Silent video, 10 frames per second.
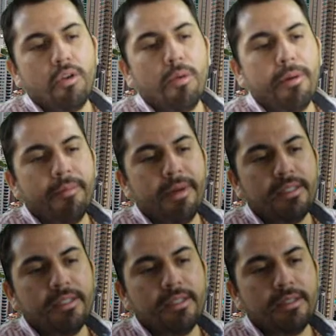
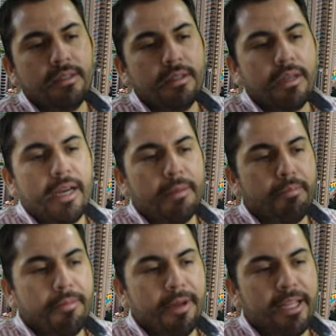governments
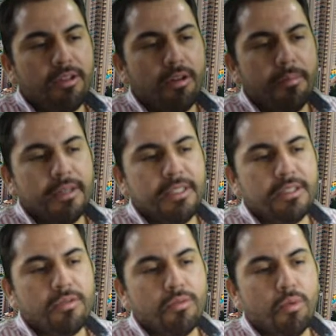and private
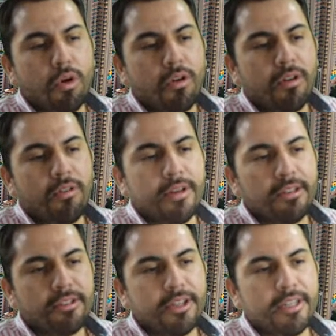companies to work on
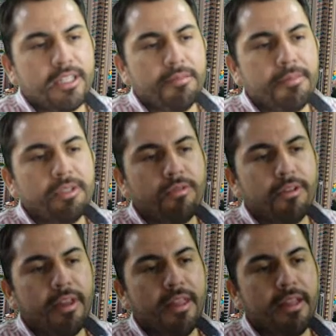alternatives to
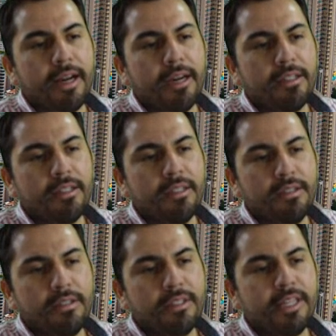credit
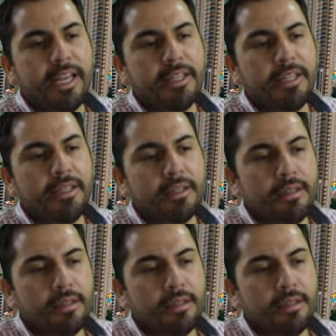cards, stating,